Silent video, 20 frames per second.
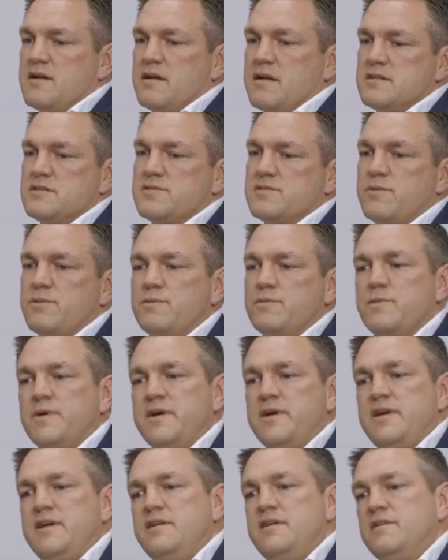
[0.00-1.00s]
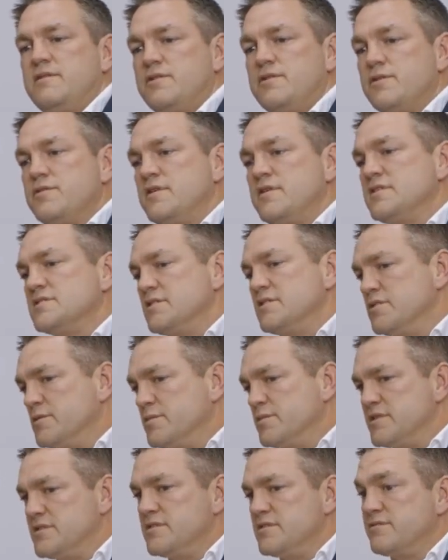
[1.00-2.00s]
So we do things a little
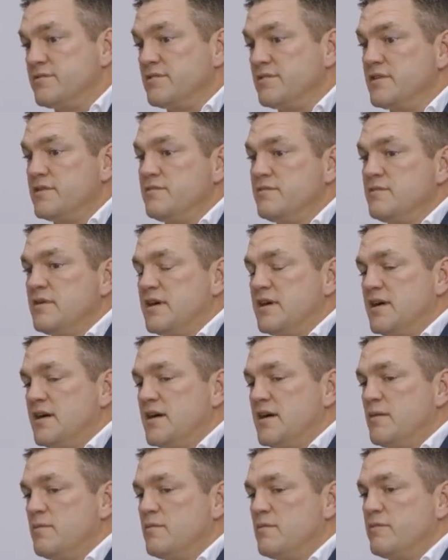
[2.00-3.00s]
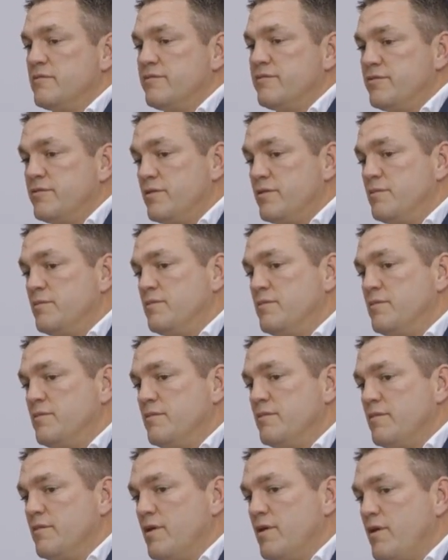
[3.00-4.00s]
bit differently
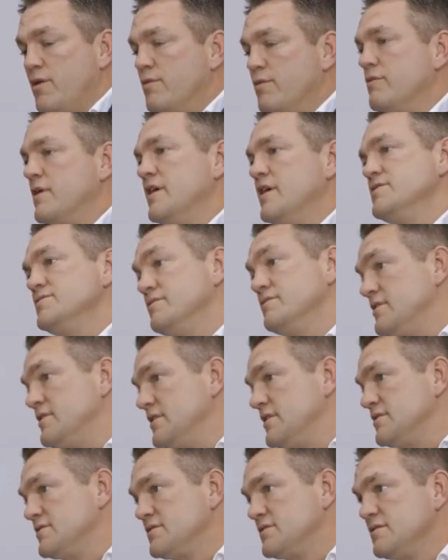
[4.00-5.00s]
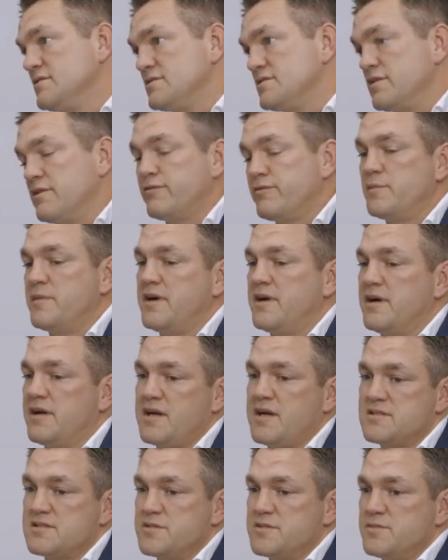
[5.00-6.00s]
from a whole range of things. So from our
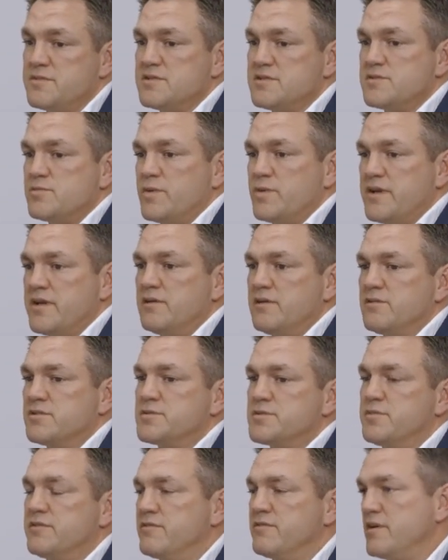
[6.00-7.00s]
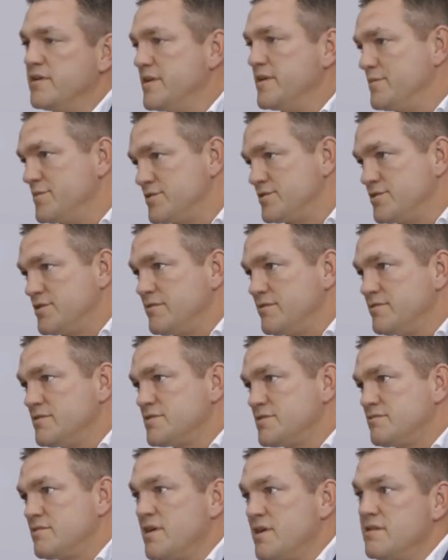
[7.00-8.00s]
customers, we look to provide them a
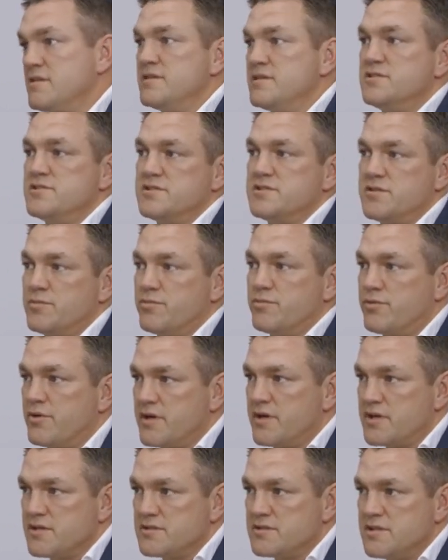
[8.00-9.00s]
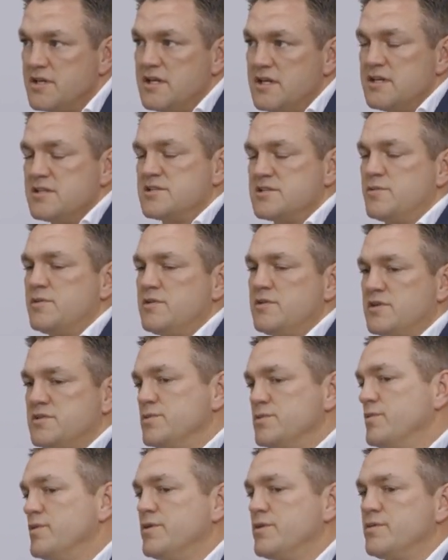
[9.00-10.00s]
service rather than just a product. So we like
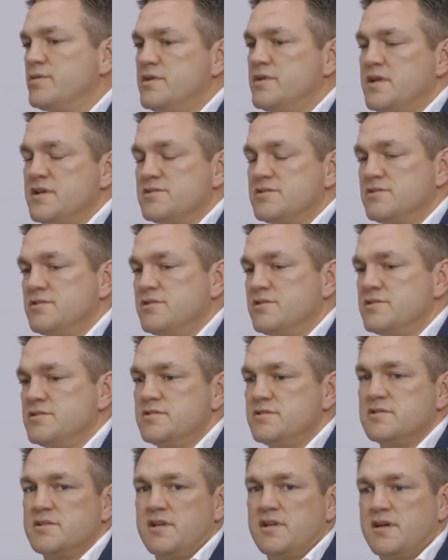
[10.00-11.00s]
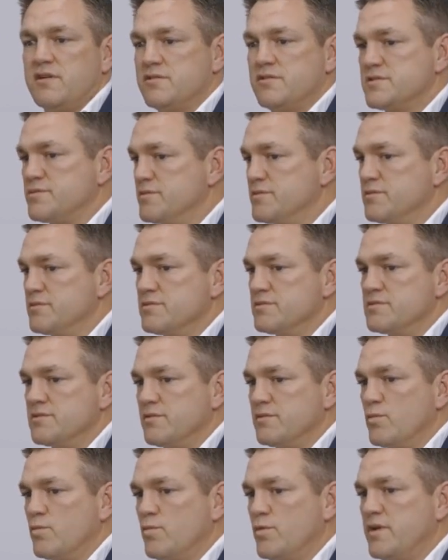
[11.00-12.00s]
to work with our surgeons in our hospitals
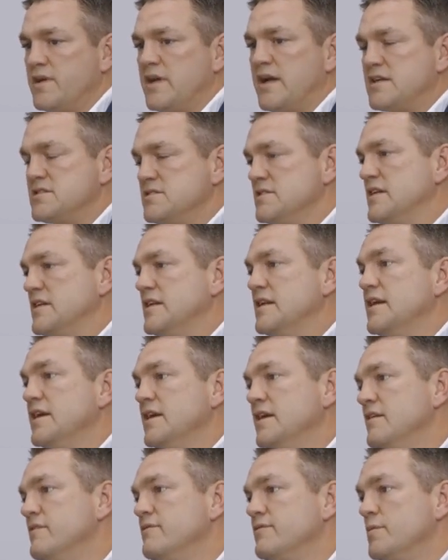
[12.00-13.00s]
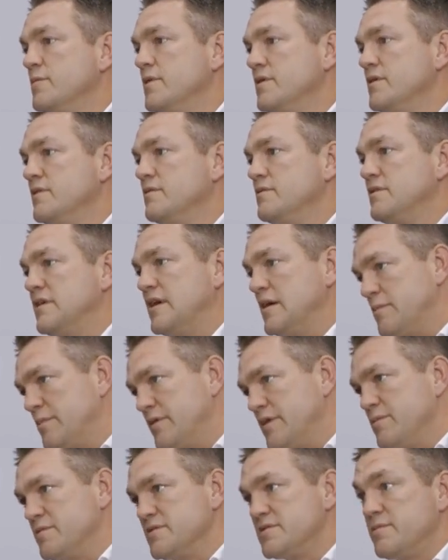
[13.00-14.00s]
on what they actually need from a
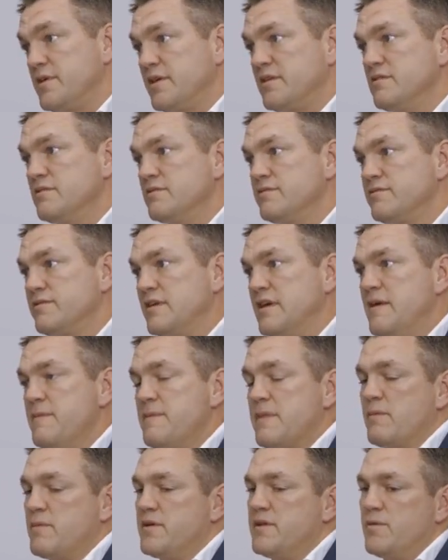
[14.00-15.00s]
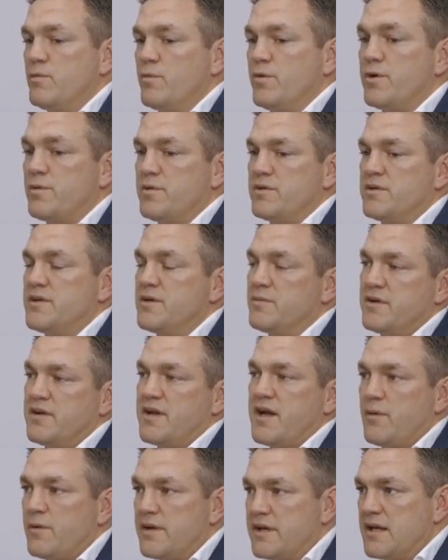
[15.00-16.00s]
company perspective. We then work with them on
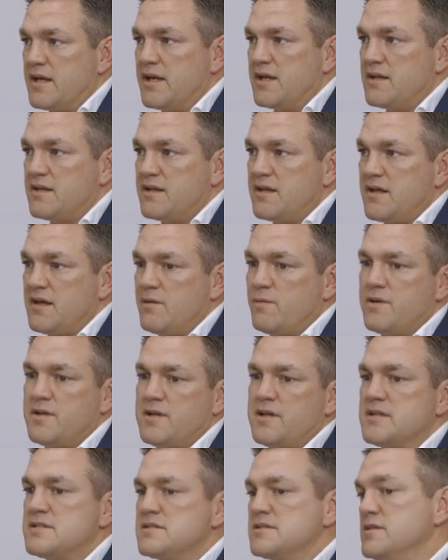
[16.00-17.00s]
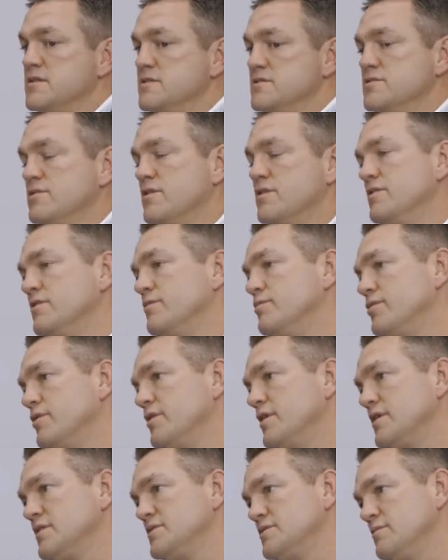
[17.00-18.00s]
how we can get that, whether that's the design of
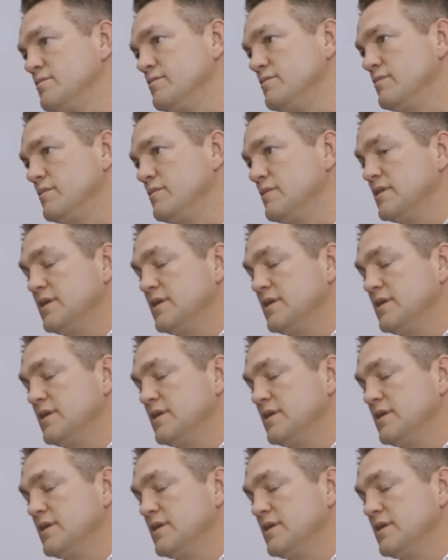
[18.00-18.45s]
products and